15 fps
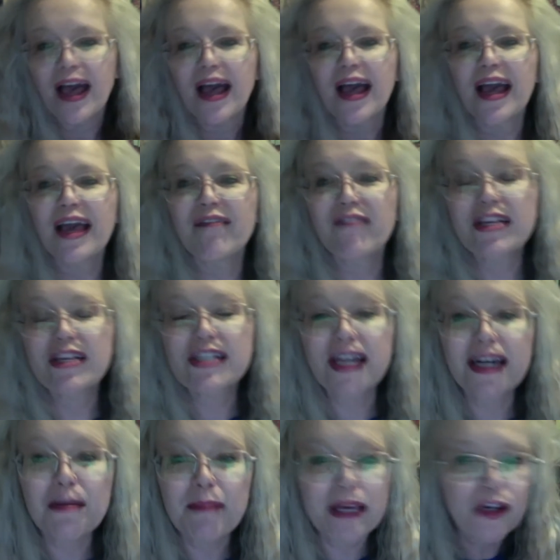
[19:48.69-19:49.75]
If it's
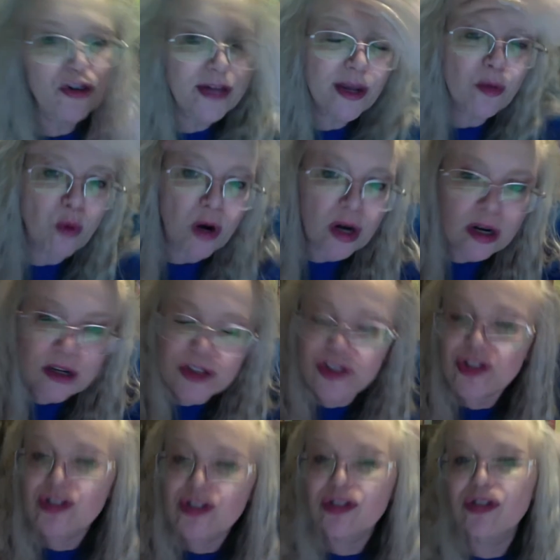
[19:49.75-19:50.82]
gonna make your day worse,
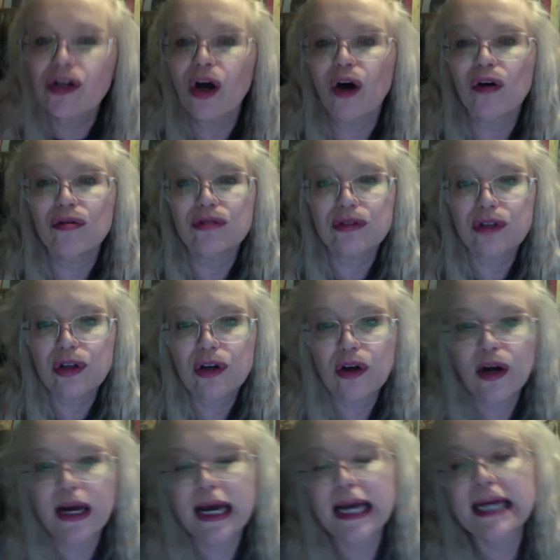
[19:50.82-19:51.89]
just don't.
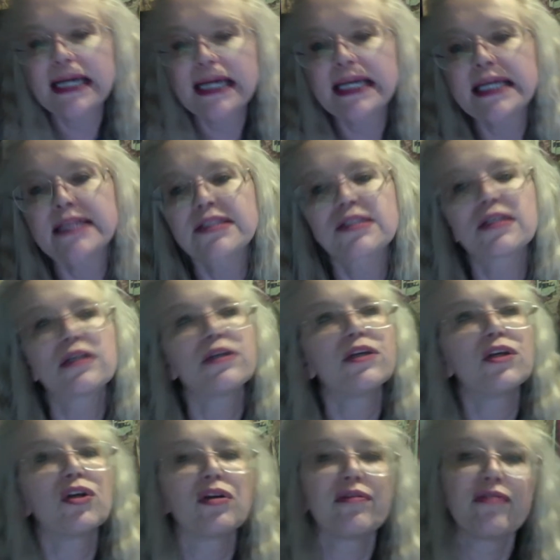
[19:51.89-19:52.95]
At least, you
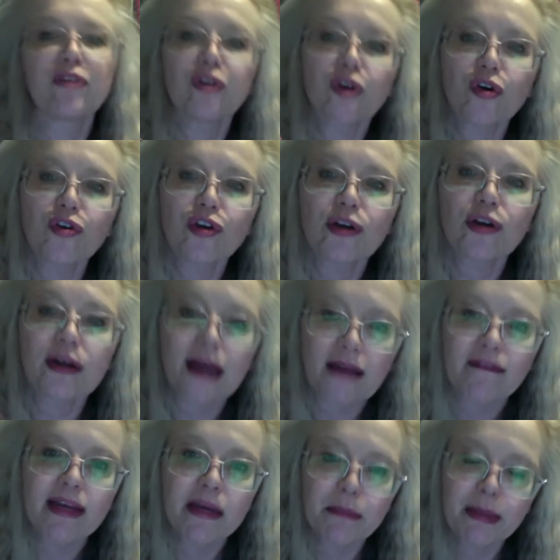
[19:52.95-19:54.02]
know, if you know you're
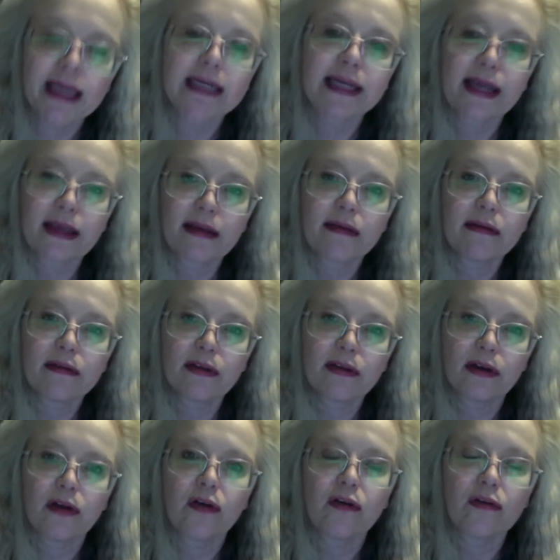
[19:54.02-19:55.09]
having a bad day, you
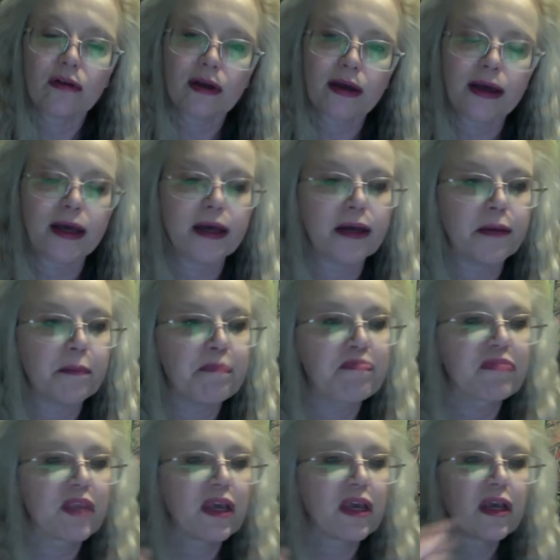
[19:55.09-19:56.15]
know.
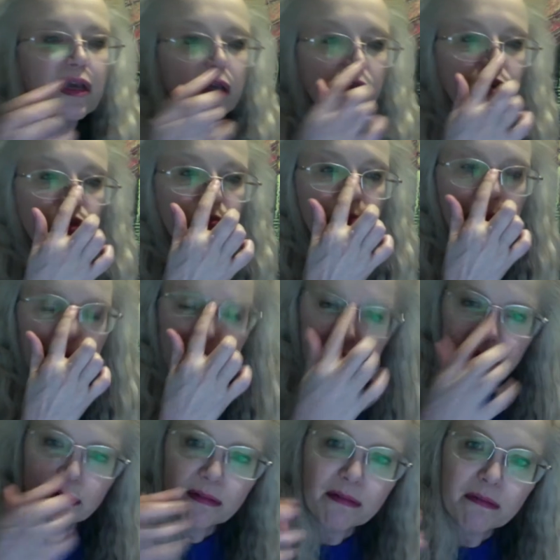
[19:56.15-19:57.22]
So me
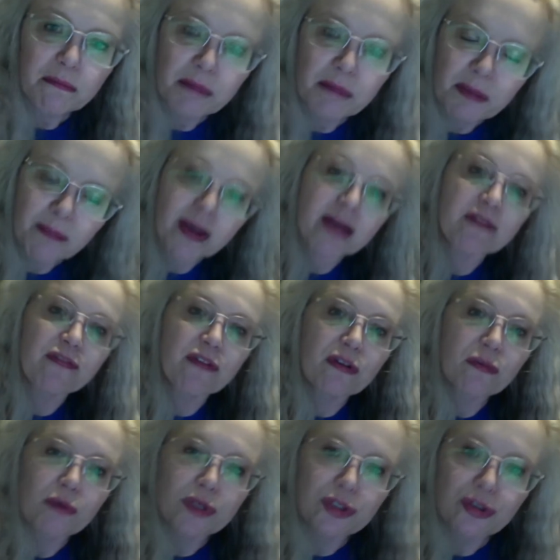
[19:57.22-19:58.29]
Be mindful of
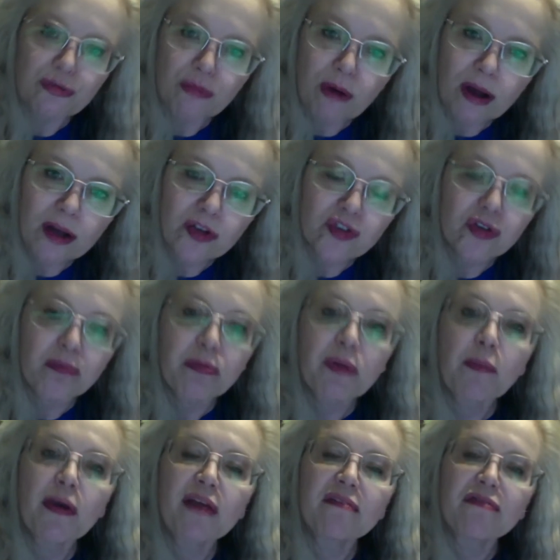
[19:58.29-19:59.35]
what you watch. Be
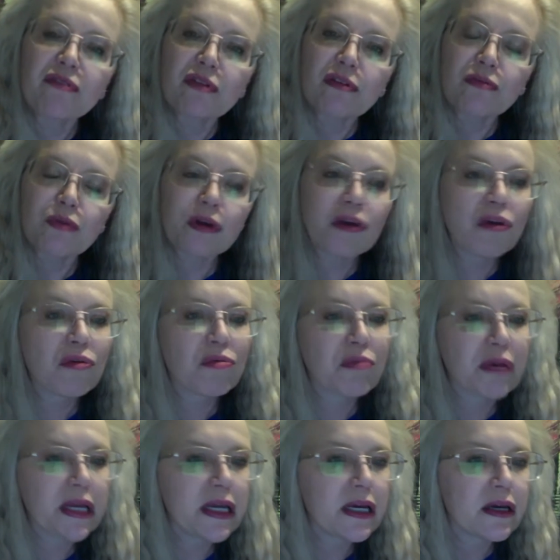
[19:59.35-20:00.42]
mindful of what you
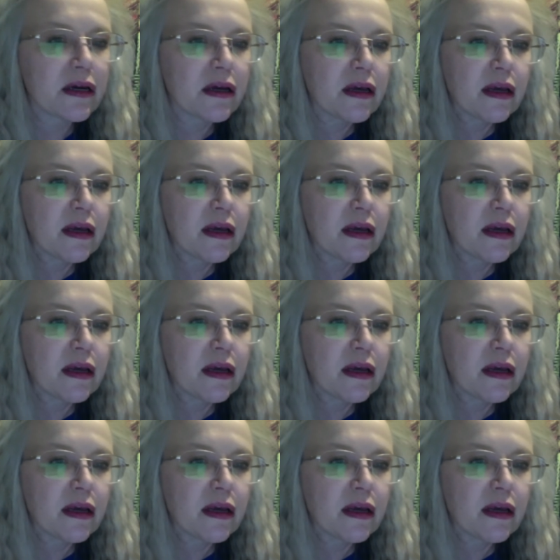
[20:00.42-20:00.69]
read.